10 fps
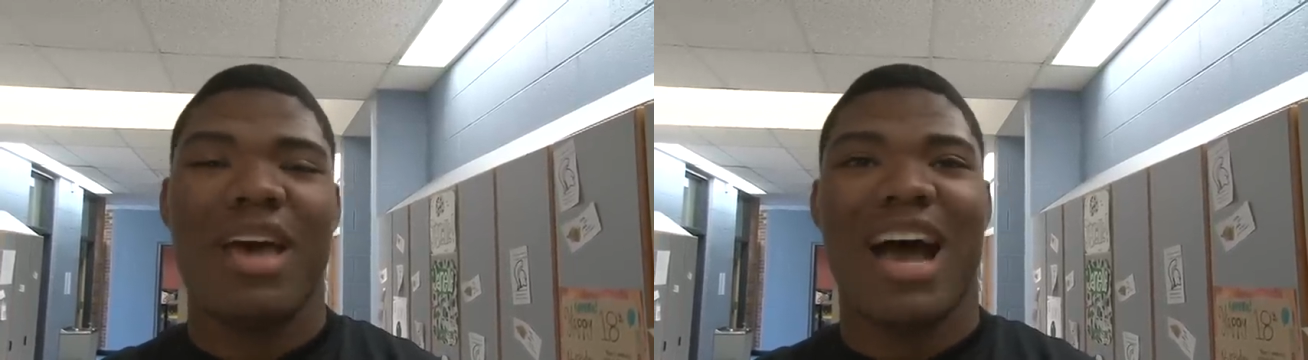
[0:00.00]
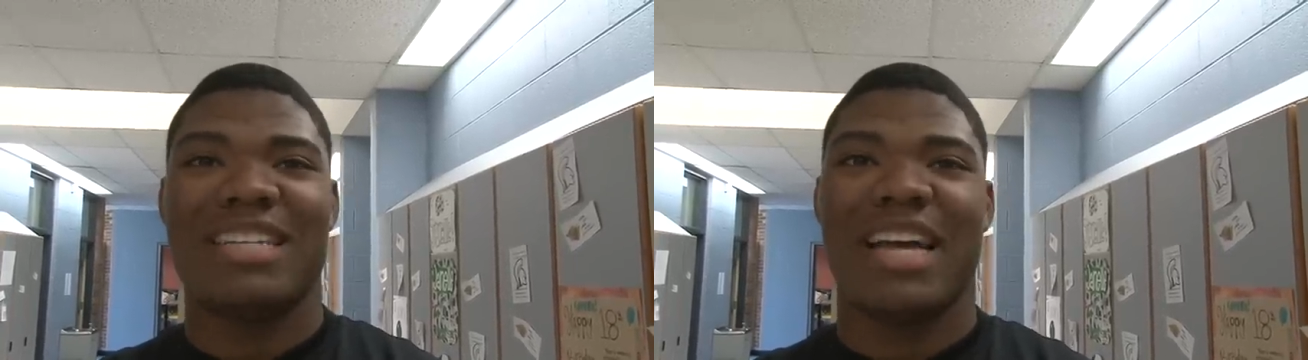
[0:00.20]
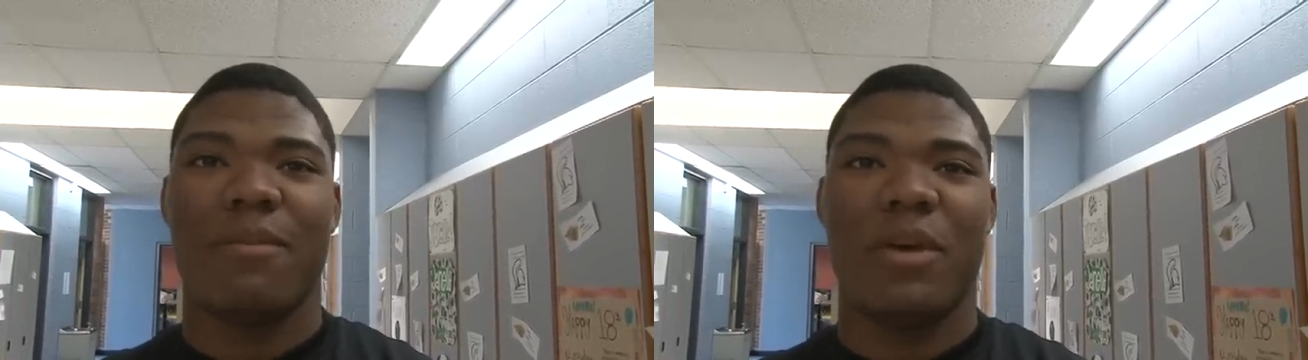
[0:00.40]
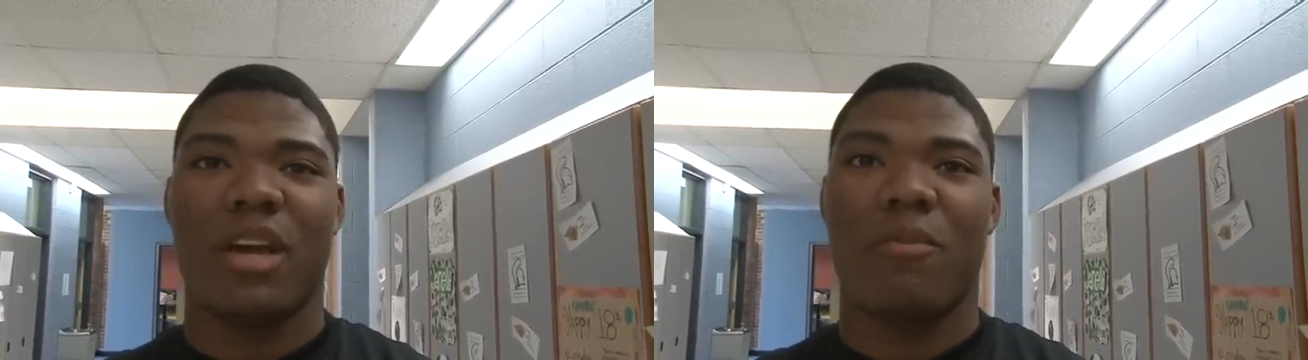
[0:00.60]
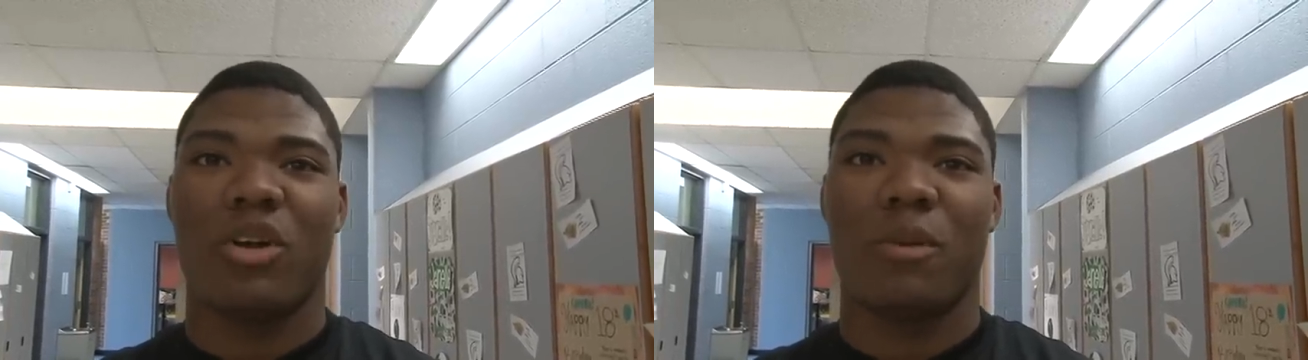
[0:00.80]
I just had to
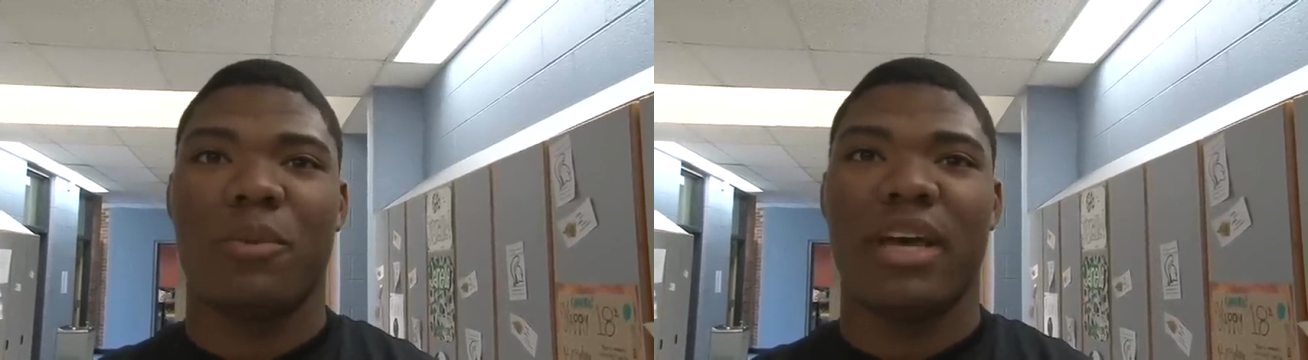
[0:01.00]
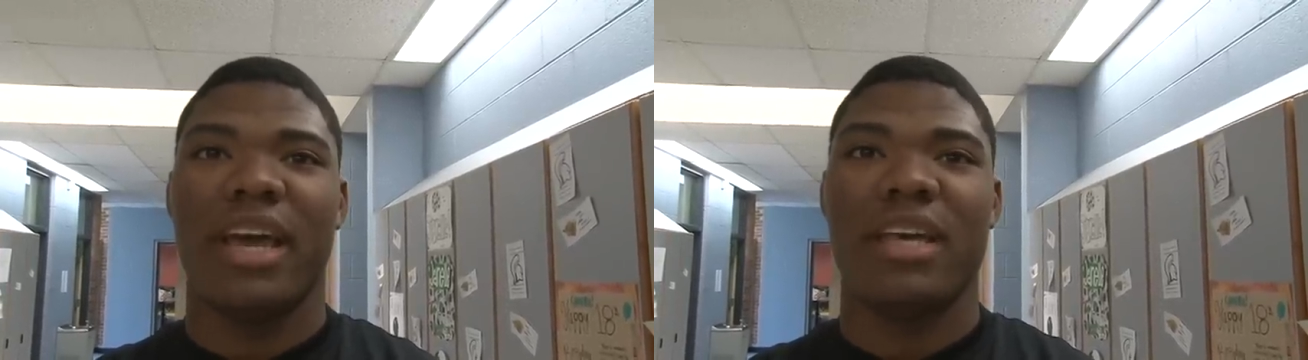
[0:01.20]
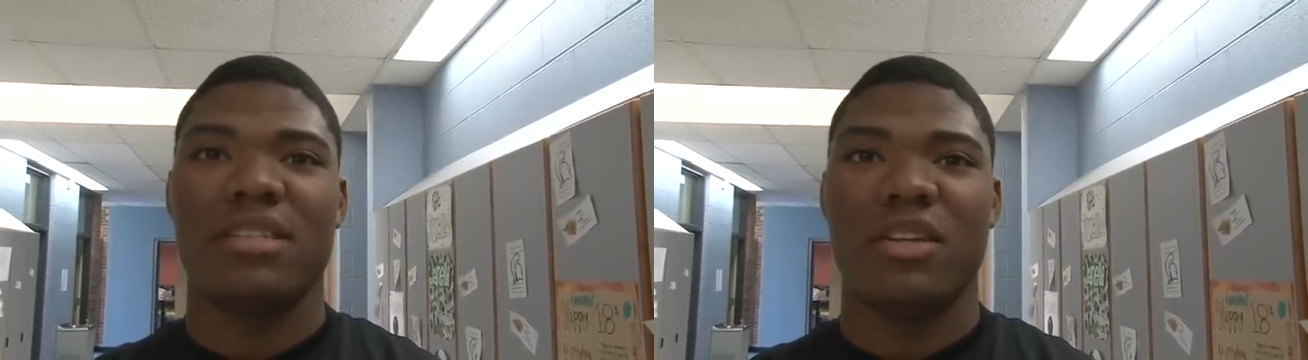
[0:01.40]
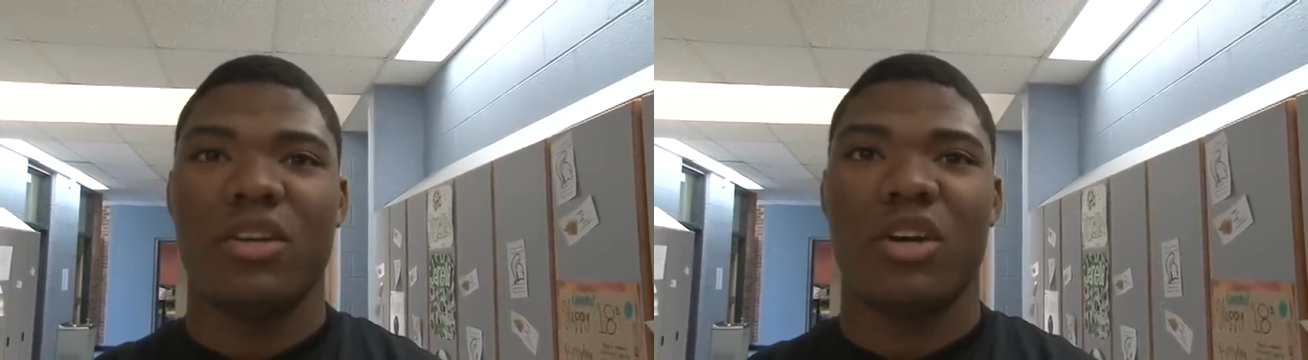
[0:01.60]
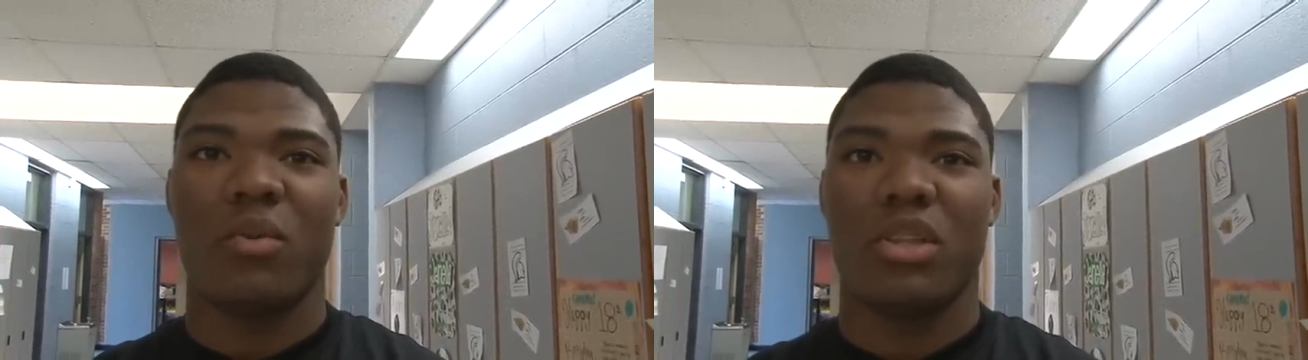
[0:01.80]
pick up on the plays,
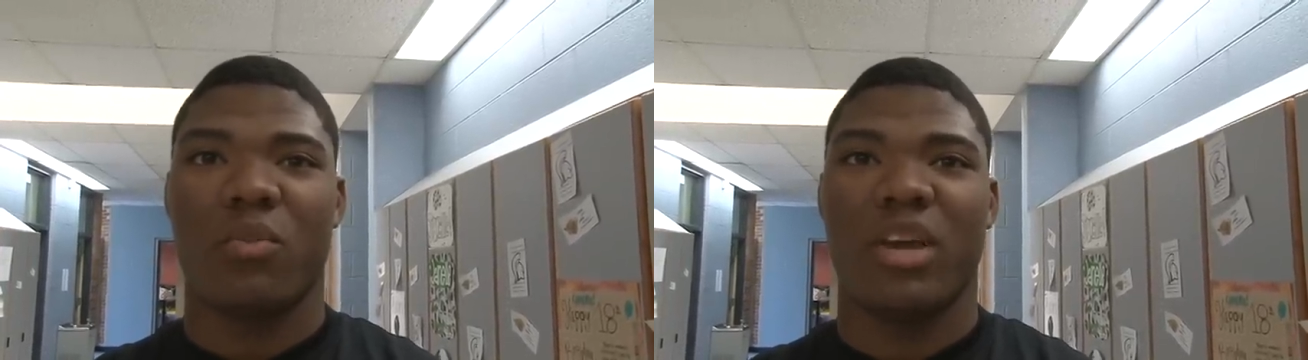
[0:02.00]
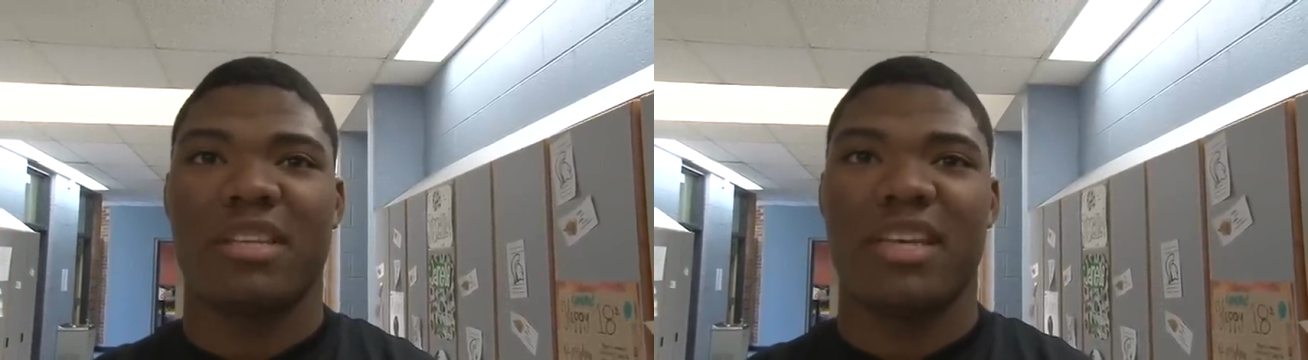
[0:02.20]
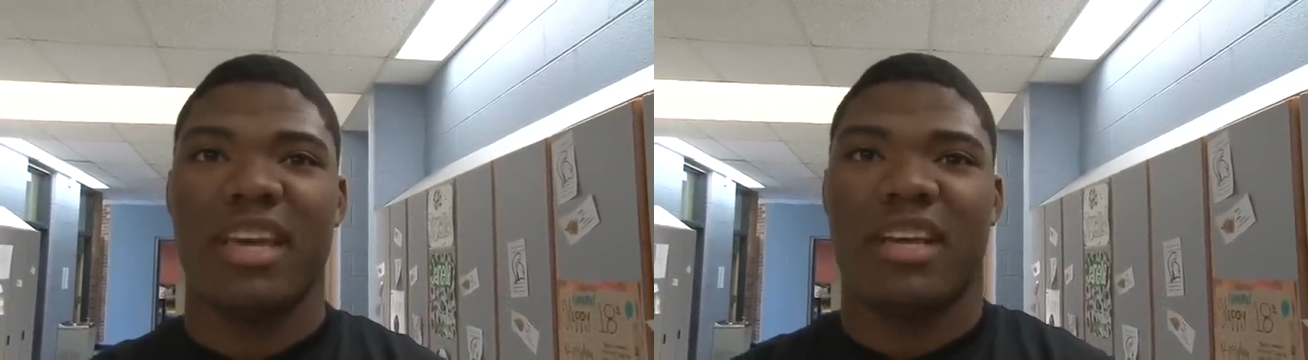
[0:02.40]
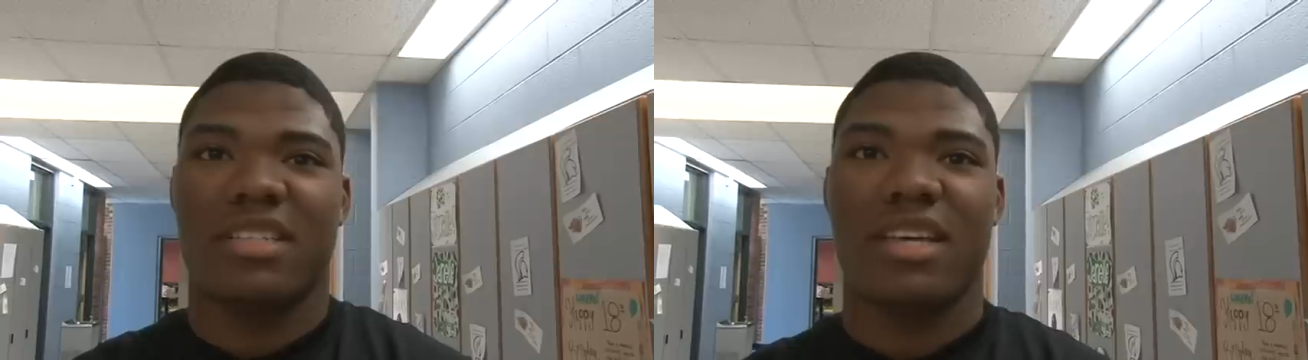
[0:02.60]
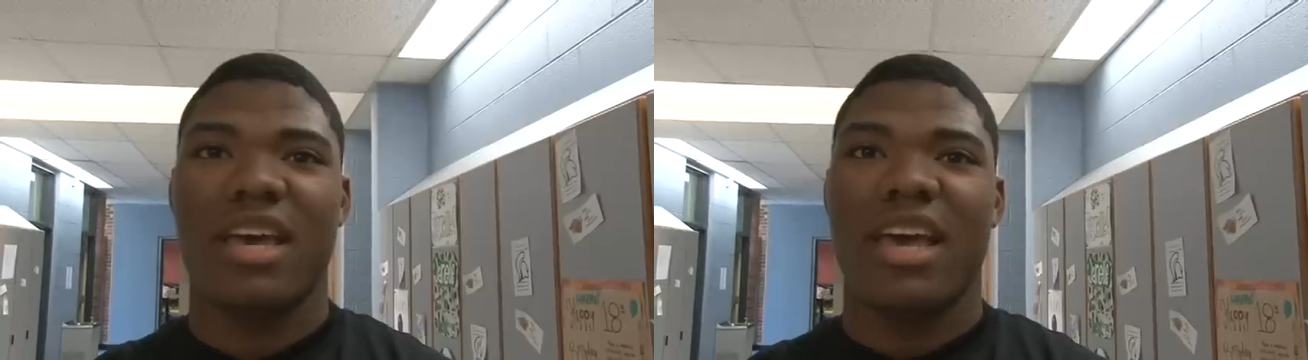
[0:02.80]
you know, with the wing tee
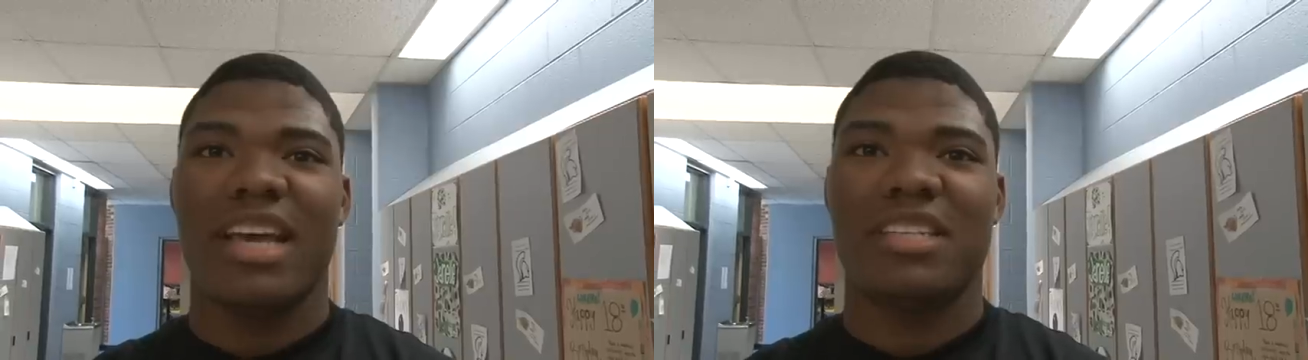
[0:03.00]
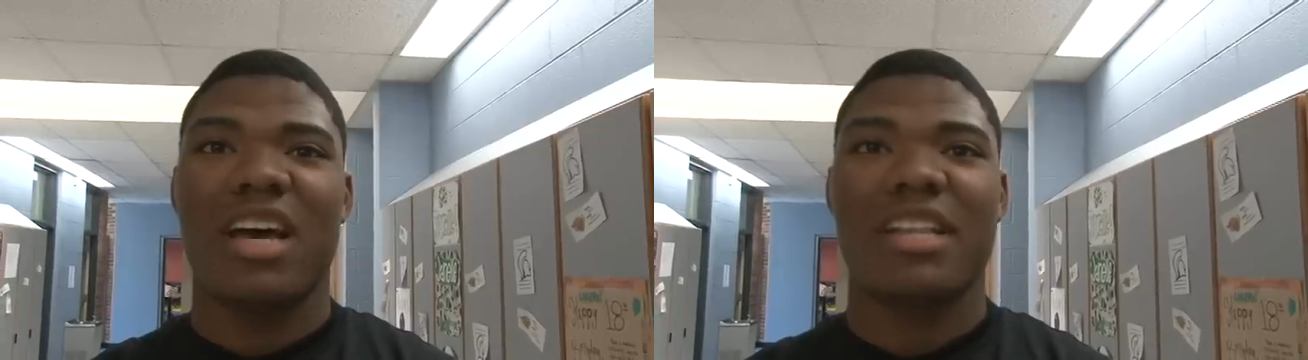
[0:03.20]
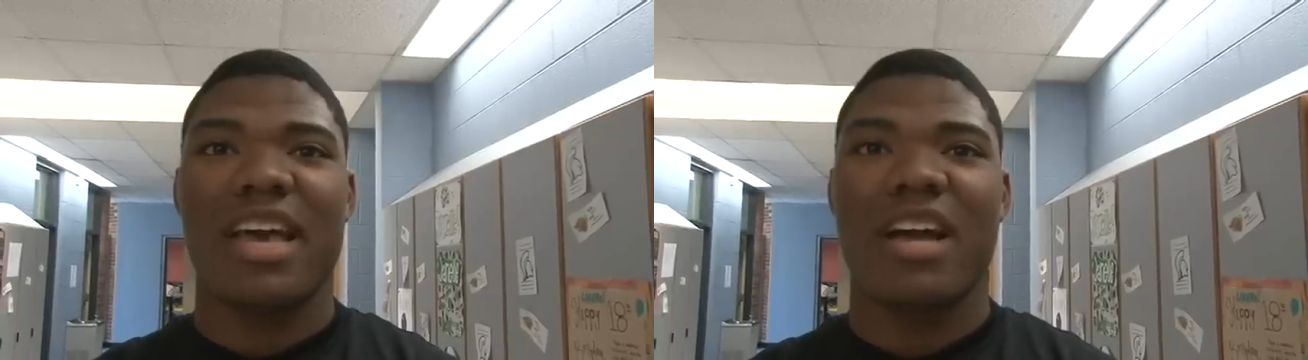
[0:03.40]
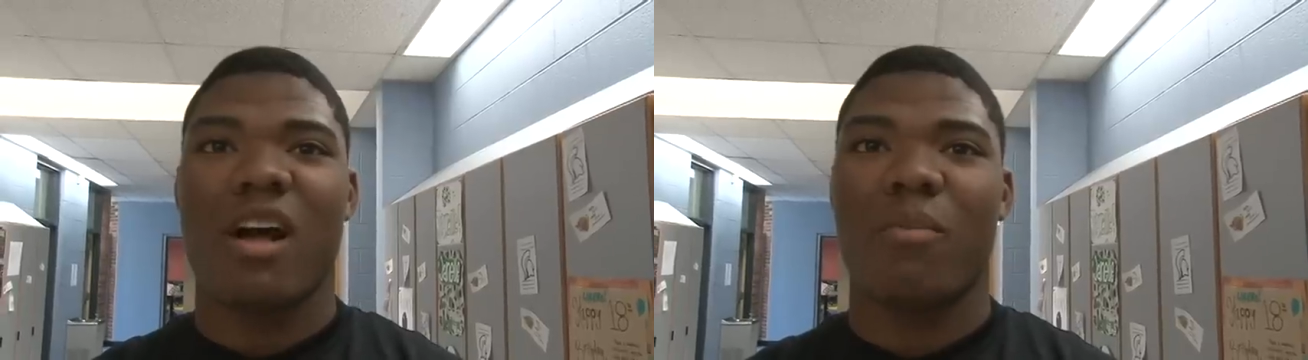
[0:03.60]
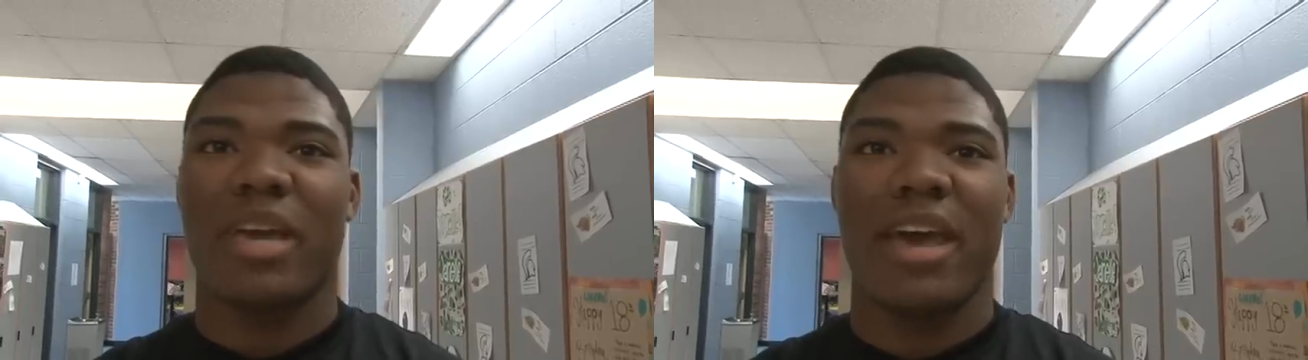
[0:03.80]
because it's not that
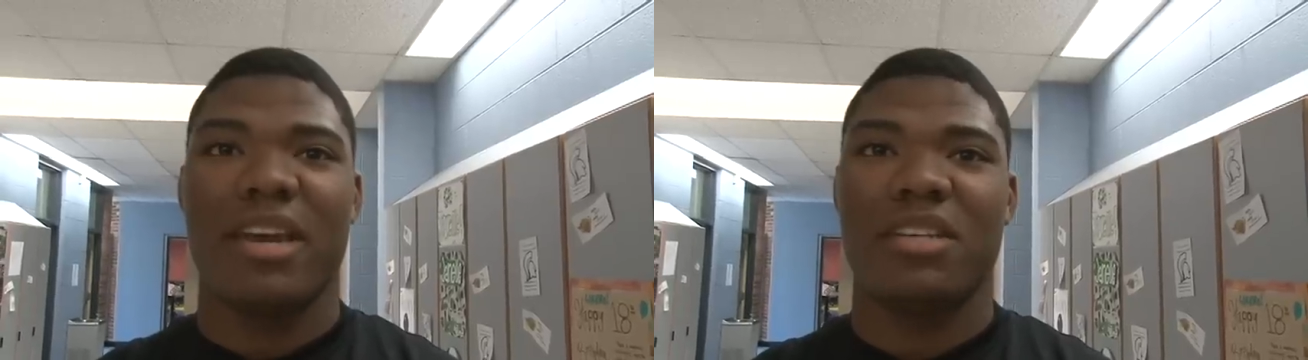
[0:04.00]
complicated.